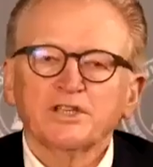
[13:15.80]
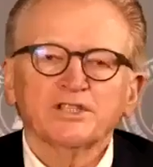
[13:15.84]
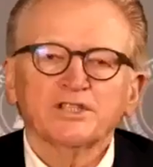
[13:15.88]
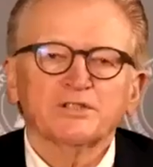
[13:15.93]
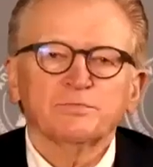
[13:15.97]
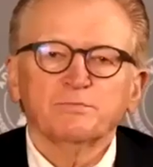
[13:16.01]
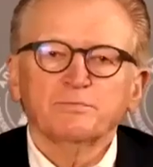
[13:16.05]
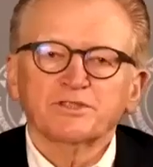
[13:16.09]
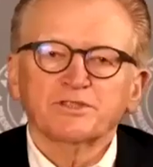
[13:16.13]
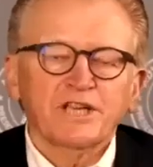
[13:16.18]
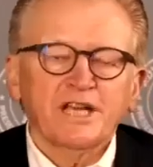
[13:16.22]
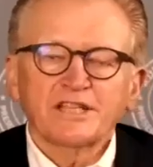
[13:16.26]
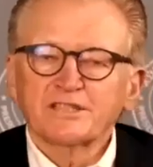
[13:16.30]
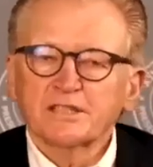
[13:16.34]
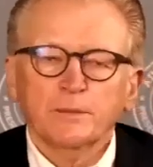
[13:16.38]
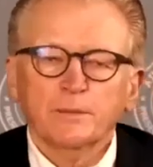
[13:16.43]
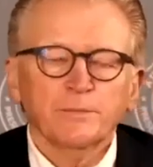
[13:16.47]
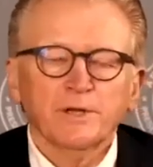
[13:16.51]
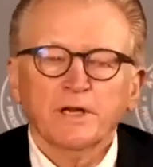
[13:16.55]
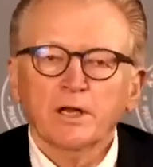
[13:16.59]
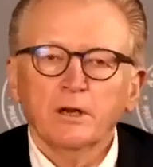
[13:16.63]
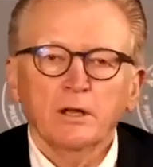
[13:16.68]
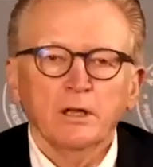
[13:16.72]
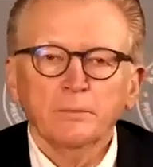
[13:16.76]
me to just say
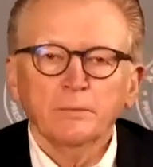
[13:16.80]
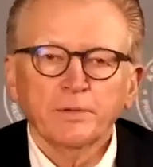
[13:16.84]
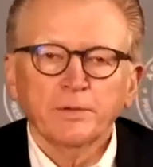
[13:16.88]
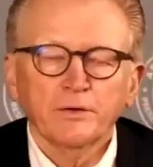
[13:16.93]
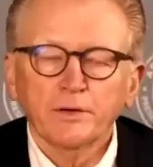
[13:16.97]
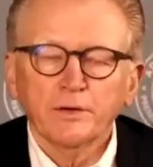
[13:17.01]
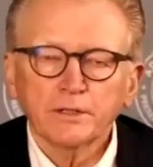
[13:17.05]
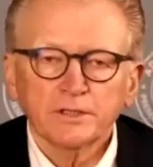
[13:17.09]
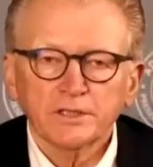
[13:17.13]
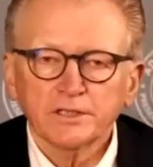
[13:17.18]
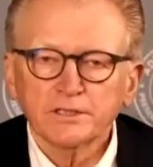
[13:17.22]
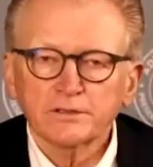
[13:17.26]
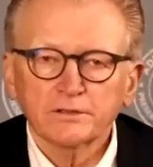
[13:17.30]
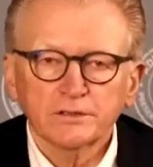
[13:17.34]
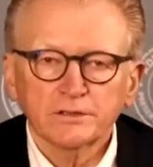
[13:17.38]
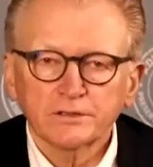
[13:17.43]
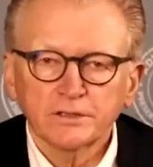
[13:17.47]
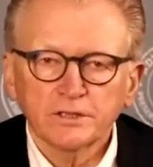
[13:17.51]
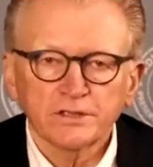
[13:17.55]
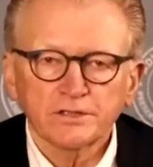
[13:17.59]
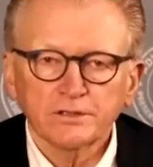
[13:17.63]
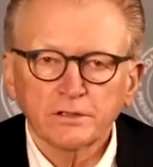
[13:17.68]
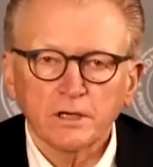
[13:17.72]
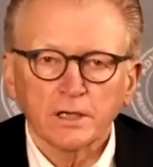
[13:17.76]
something at all, period?
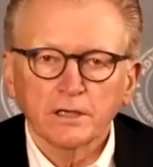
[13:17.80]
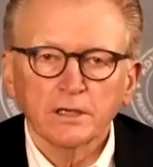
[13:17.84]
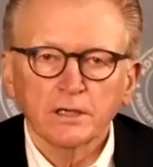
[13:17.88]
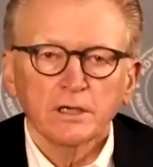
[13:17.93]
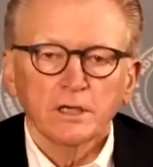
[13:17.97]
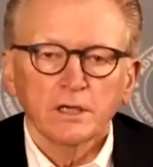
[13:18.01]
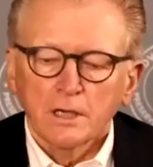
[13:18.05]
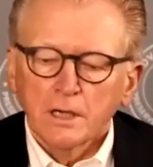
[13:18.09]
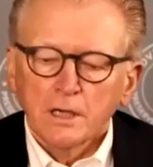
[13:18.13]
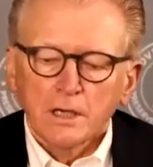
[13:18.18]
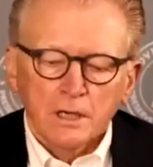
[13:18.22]
Just talk.